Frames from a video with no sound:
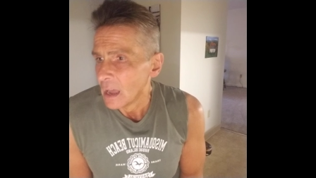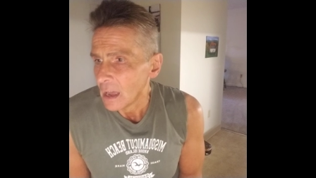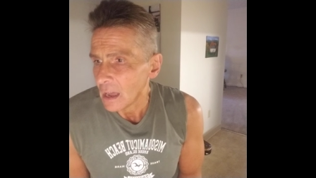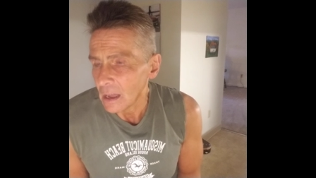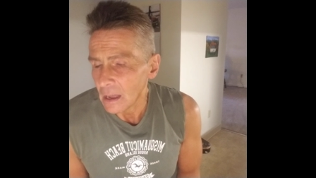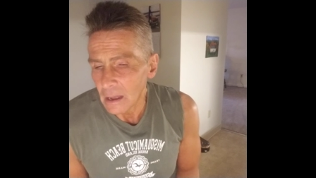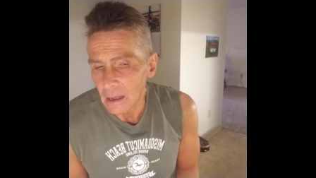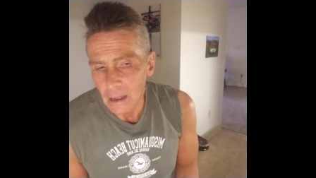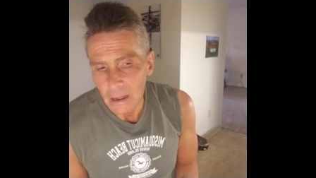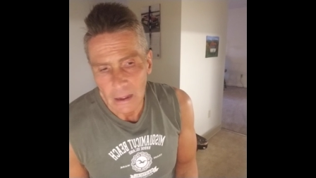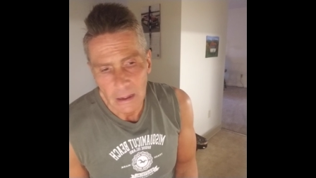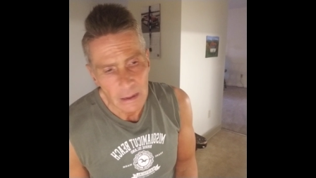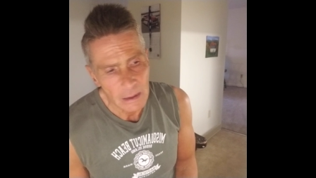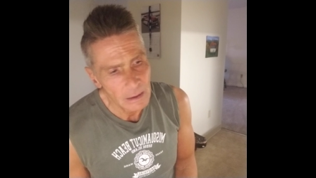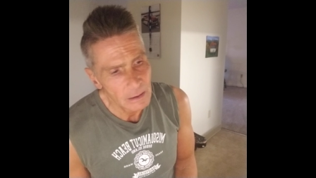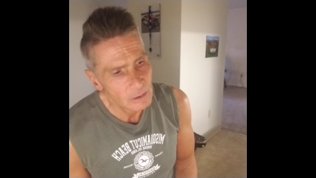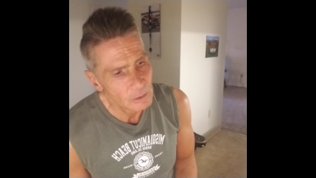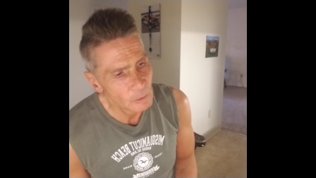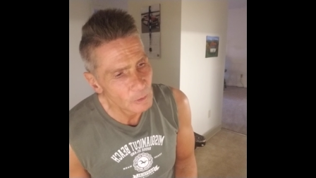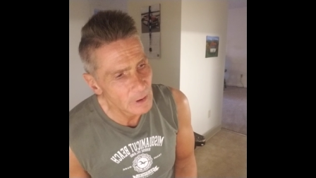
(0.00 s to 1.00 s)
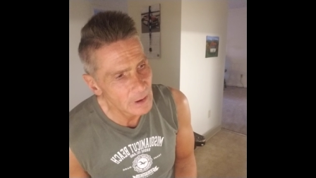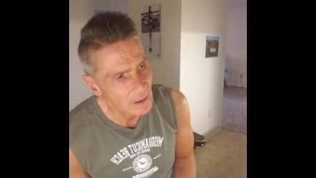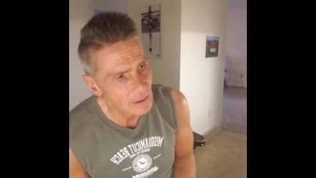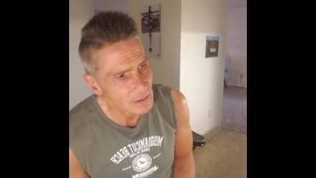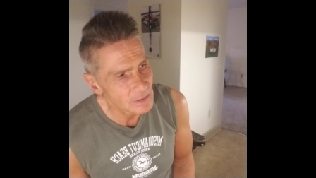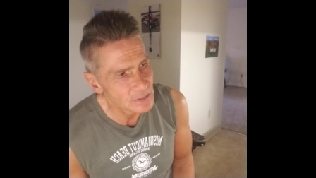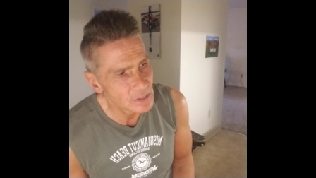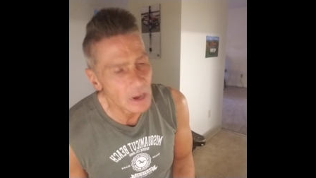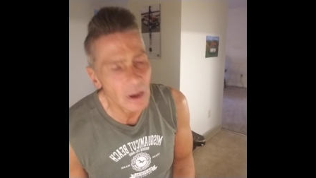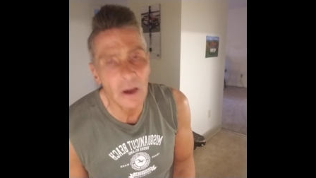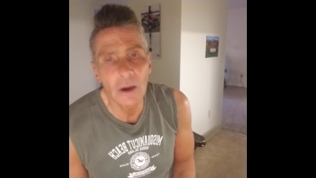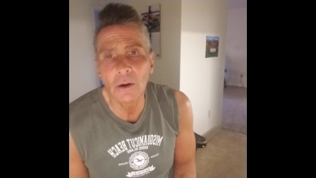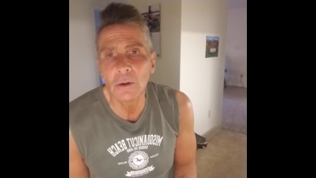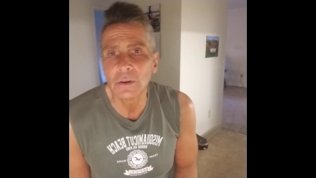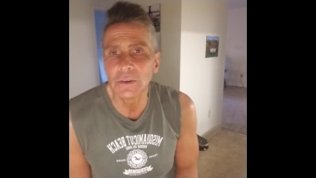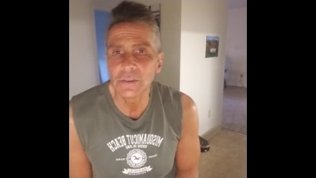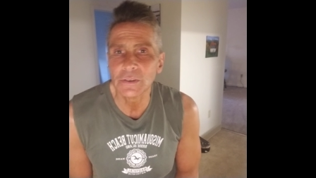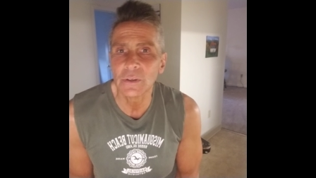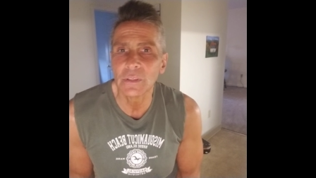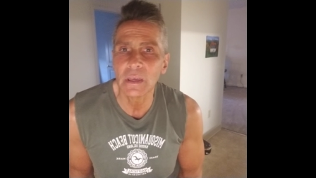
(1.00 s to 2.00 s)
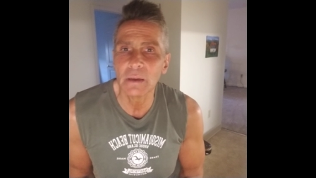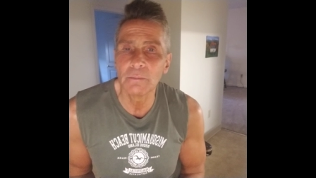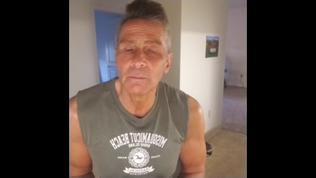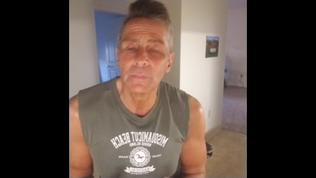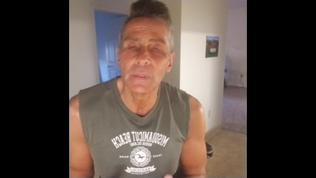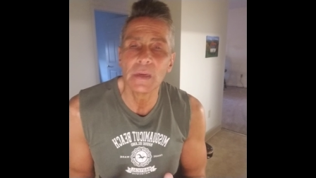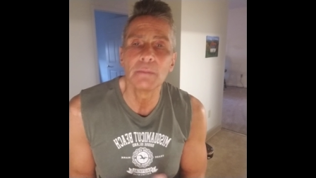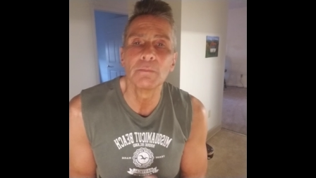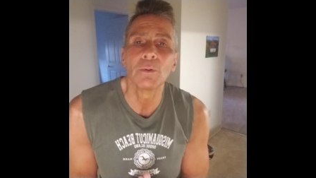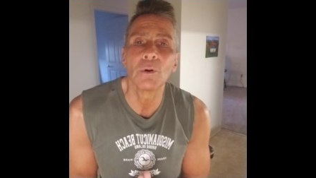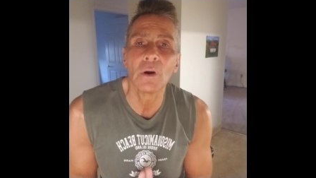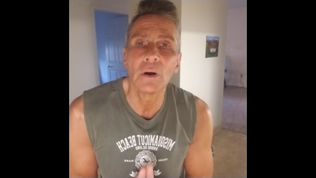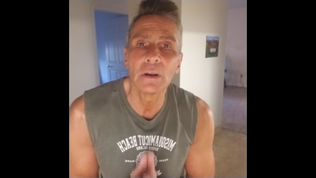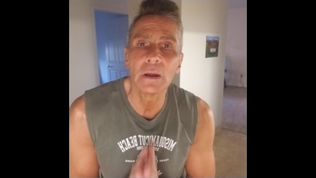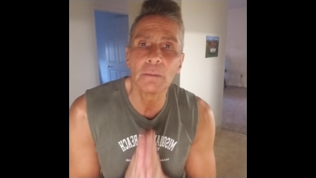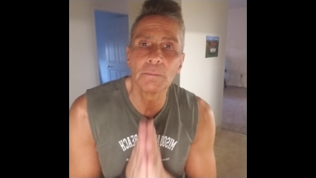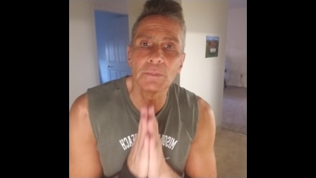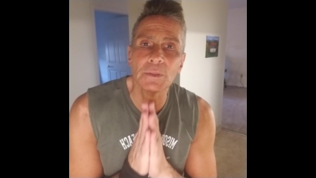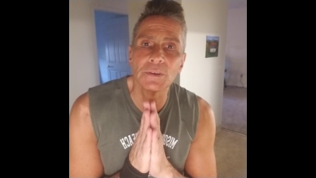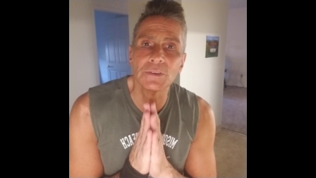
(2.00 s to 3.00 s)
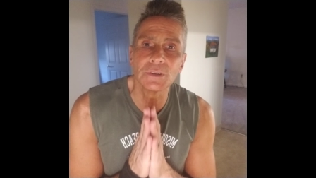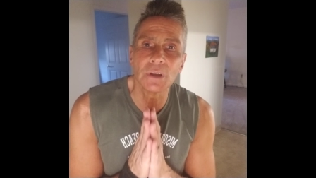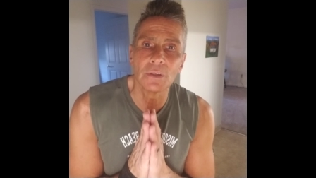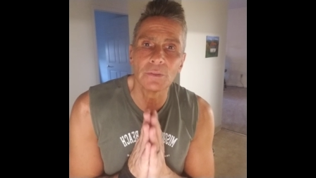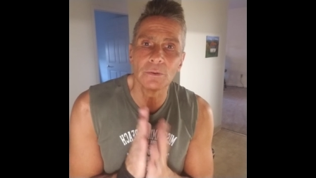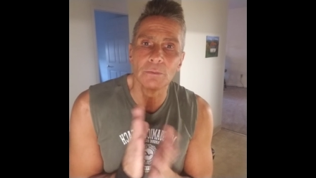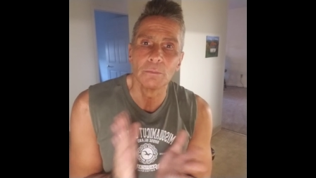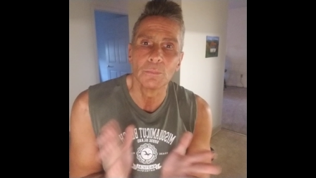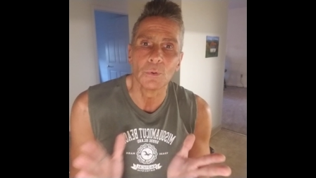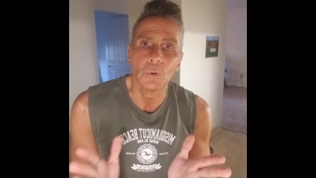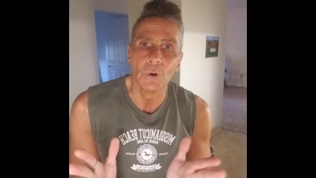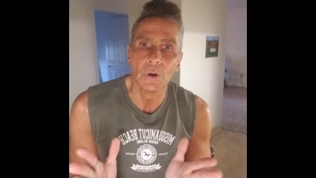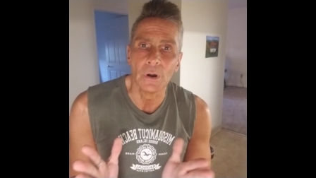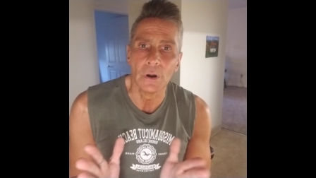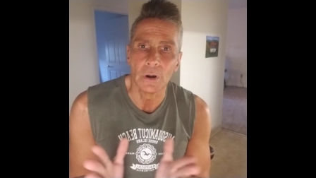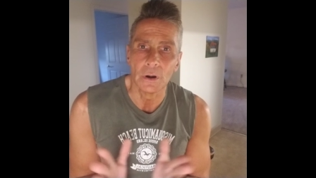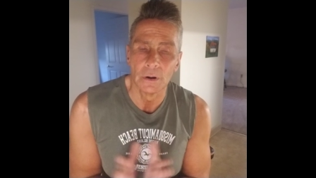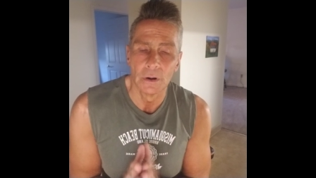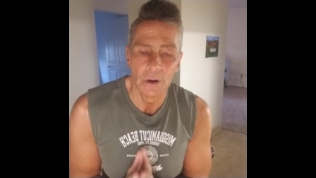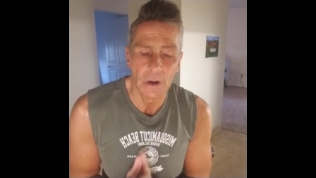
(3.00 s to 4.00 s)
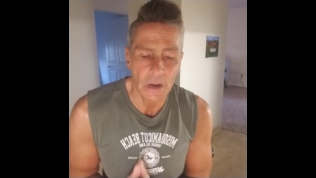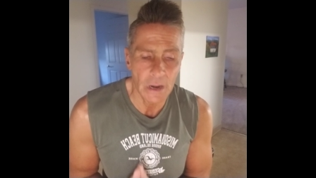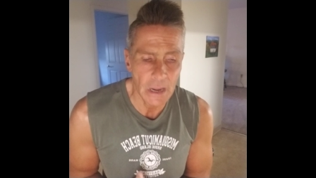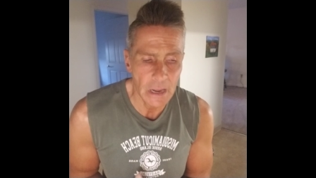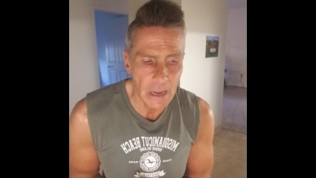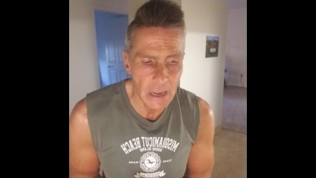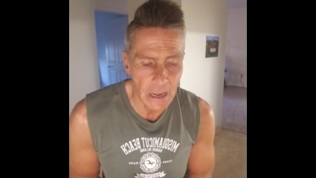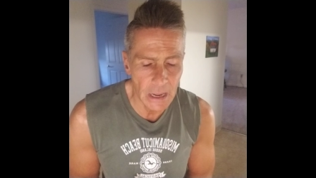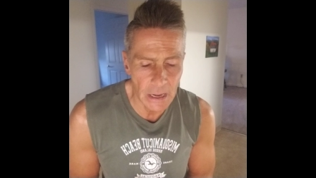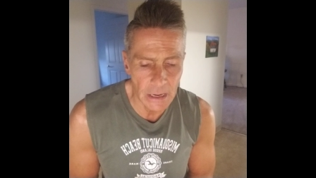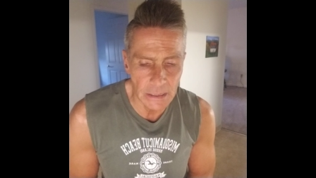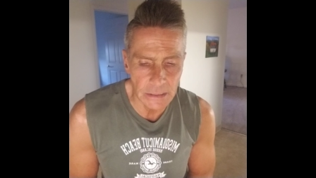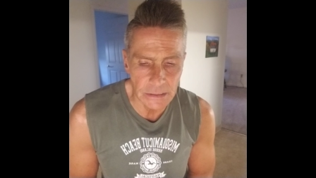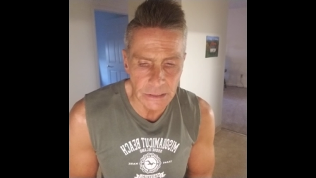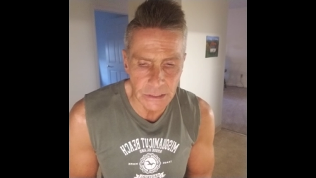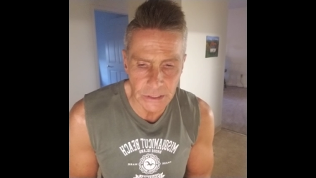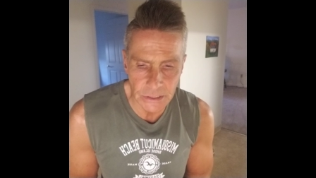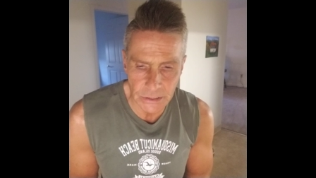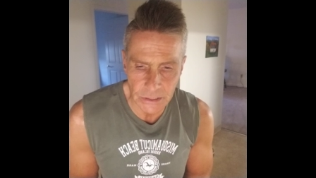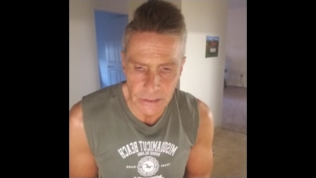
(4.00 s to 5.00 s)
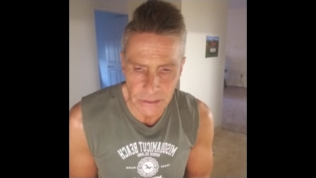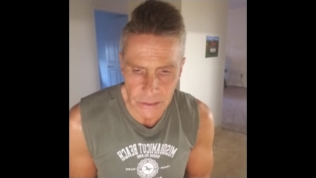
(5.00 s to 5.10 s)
Uh, what else? Oh, so they, they brought up the southern border and